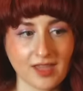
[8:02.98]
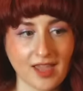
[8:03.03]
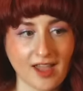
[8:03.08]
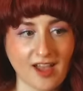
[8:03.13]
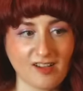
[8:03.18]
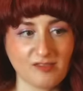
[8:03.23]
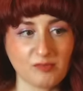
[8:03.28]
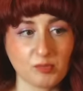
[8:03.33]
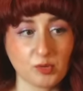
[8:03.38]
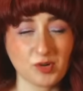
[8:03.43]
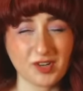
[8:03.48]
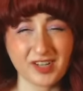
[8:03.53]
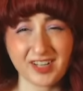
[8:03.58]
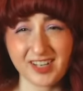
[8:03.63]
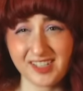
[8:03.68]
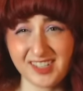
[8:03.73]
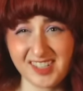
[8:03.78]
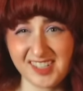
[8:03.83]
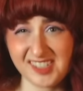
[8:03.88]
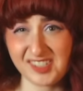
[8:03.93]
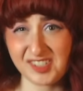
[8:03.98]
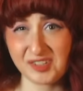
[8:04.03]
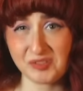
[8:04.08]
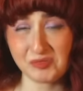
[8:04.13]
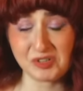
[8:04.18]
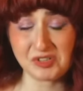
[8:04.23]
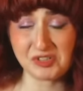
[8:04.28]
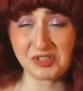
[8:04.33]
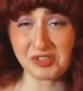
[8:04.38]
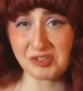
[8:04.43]
They have pretty decent
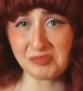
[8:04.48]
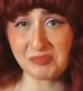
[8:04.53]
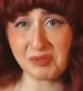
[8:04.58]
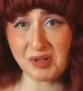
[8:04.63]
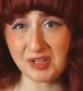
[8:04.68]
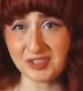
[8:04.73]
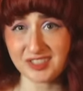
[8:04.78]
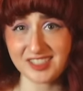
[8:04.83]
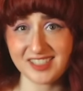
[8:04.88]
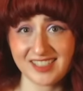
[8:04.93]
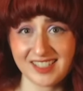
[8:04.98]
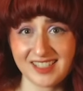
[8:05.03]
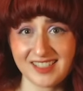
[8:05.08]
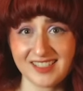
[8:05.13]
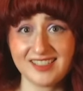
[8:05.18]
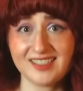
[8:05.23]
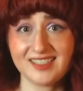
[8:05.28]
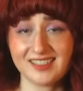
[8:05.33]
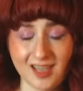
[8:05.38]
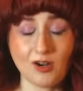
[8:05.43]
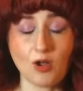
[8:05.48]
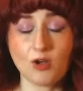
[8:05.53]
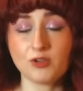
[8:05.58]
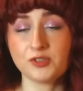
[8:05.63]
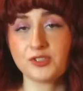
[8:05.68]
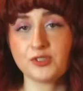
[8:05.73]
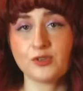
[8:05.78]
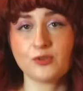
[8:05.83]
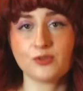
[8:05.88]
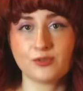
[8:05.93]
return policy, and
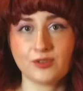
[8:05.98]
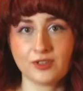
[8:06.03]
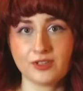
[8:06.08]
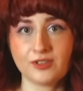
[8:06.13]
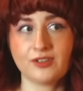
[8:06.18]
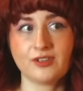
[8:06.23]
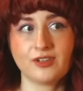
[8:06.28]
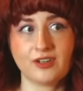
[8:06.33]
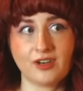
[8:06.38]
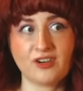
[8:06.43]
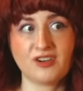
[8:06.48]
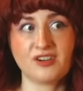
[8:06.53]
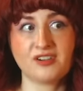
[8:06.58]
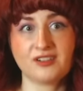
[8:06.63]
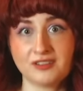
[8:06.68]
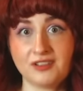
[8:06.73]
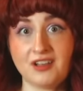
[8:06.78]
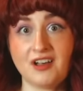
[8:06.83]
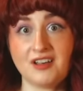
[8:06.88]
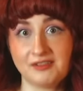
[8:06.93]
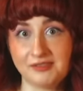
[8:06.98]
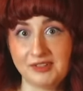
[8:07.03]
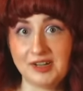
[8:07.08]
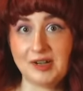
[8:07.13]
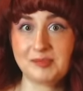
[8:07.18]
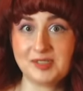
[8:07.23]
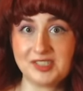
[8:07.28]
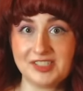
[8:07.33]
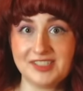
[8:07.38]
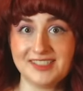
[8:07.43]
also there are a lot of
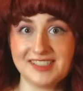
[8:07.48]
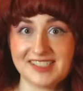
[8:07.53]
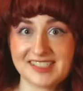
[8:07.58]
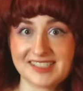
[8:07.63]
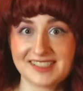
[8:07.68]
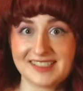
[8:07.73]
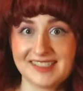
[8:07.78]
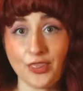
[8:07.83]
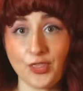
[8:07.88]
options.